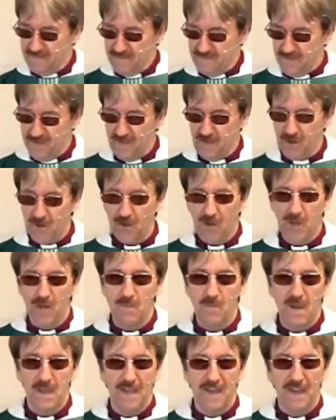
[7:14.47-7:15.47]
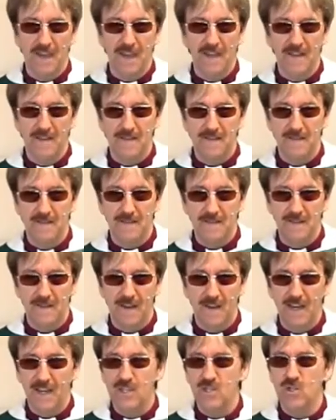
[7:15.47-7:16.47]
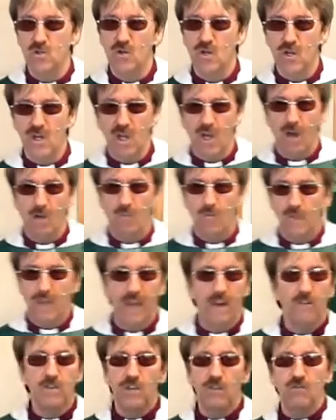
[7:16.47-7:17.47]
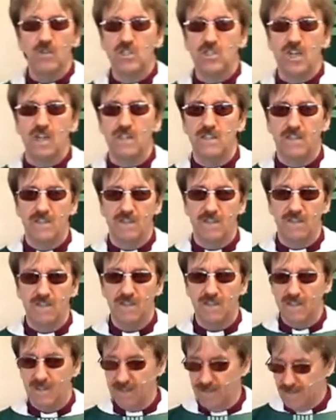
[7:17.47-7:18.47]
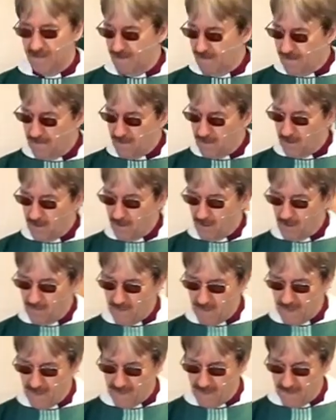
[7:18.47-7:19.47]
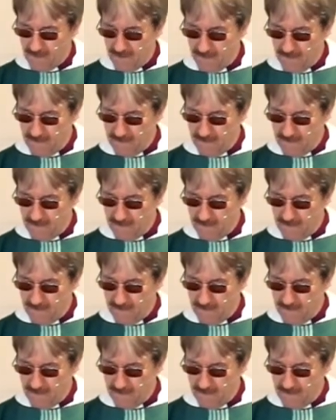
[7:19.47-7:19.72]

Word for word: you're not going to make it. Unless you can come without your agendas, you're not going to make it.